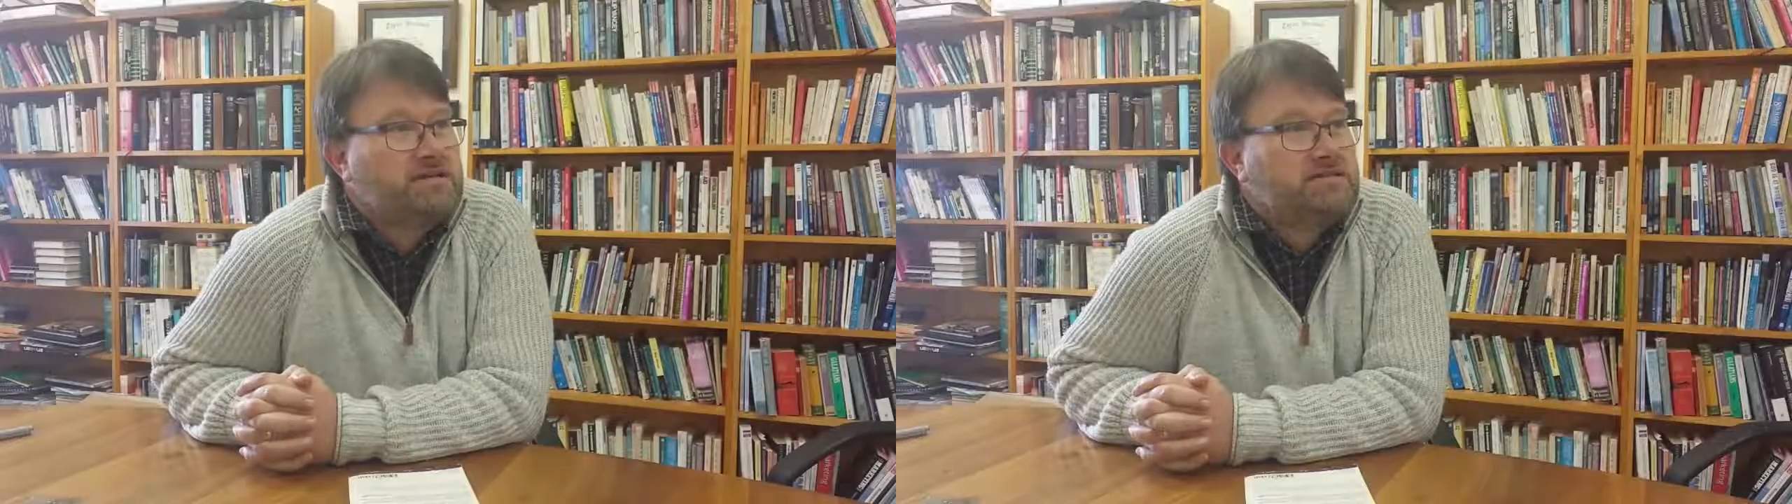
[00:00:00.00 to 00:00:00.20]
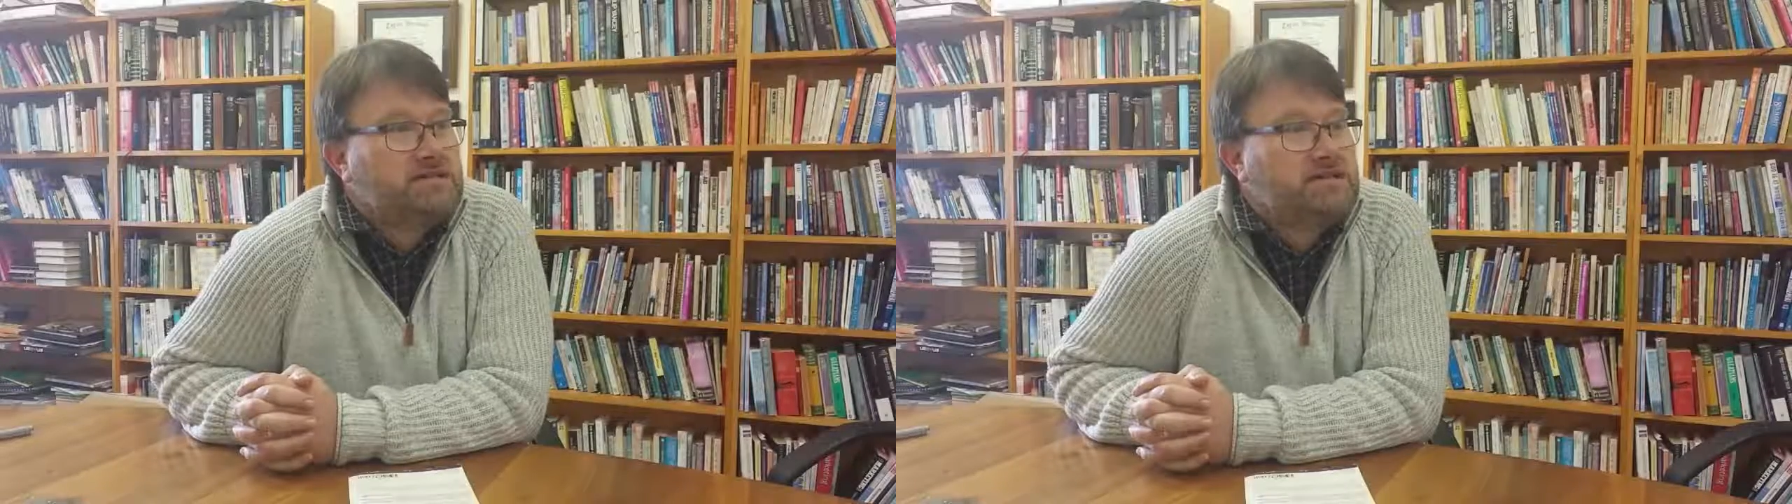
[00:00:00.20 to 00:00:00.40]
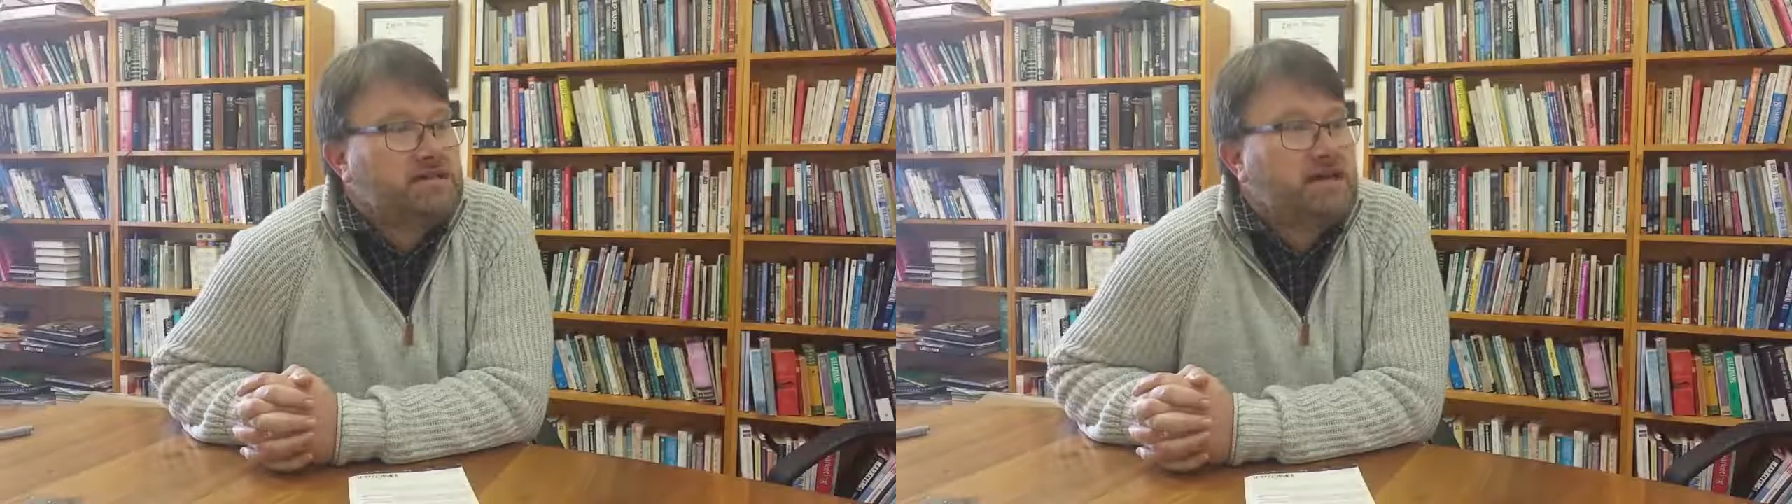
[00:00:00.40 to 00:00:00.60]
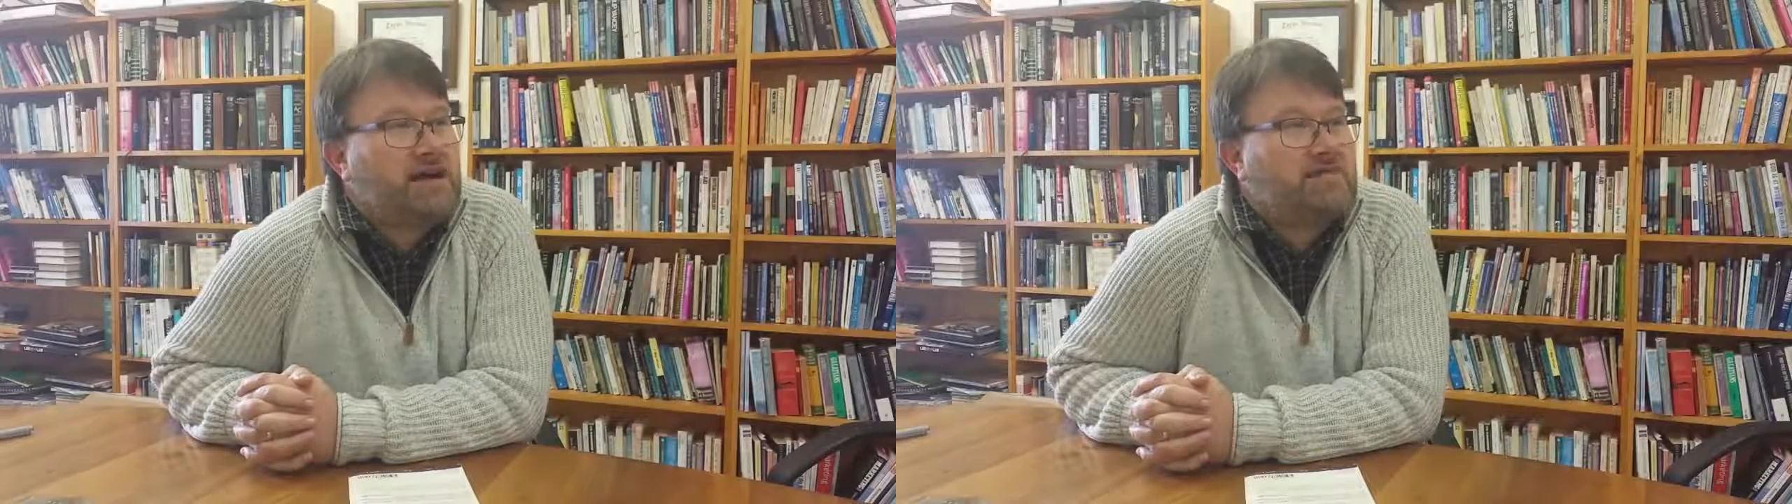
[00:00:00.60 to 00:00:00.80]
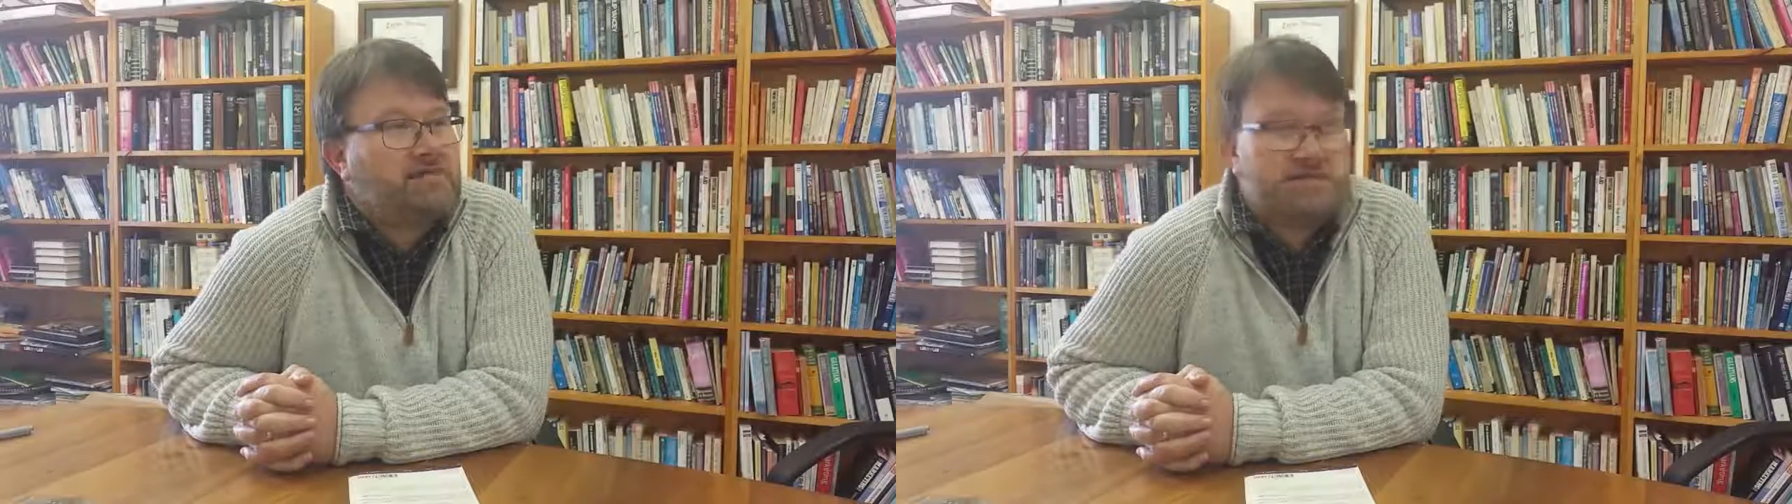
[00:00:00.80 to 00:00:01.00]
she
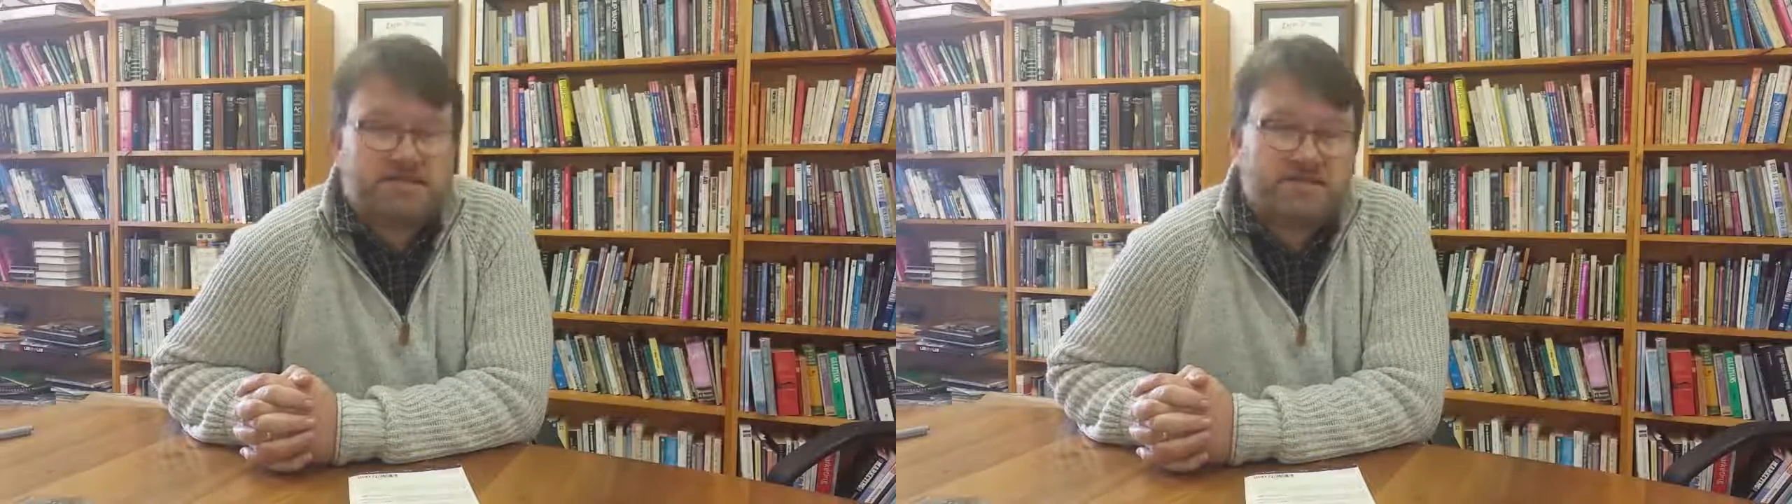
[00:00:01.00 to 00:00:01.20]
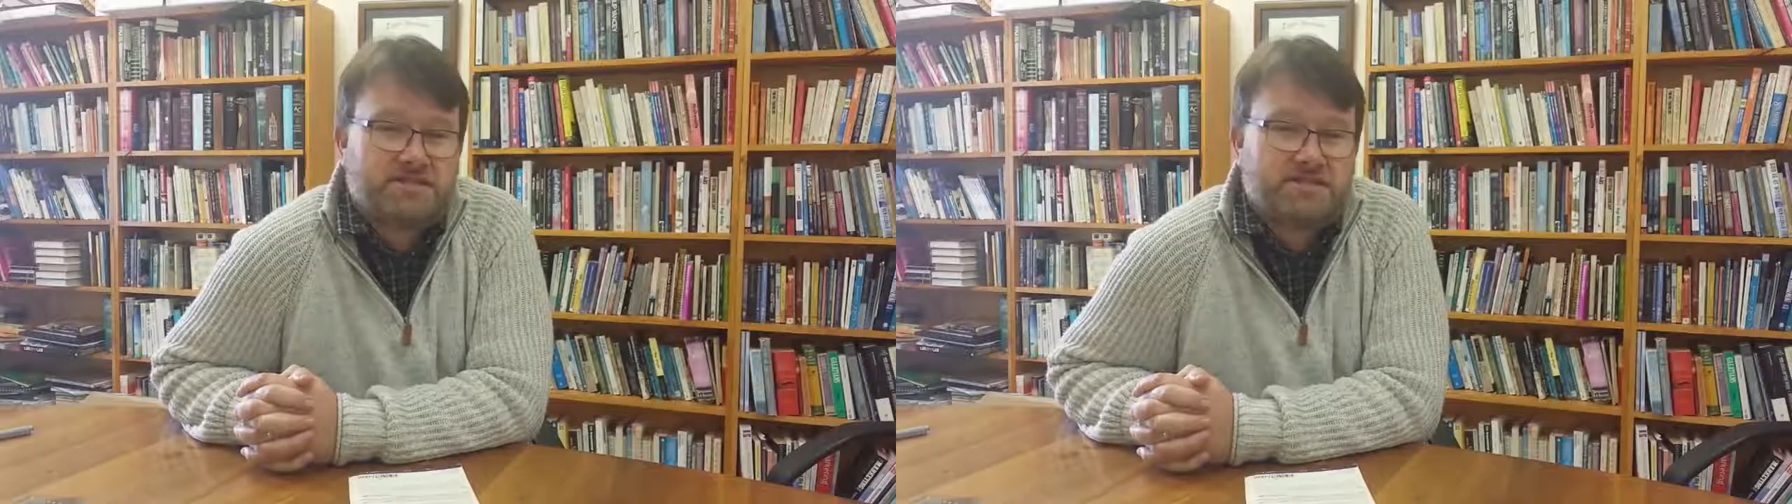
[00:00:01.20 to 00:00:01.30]
covers the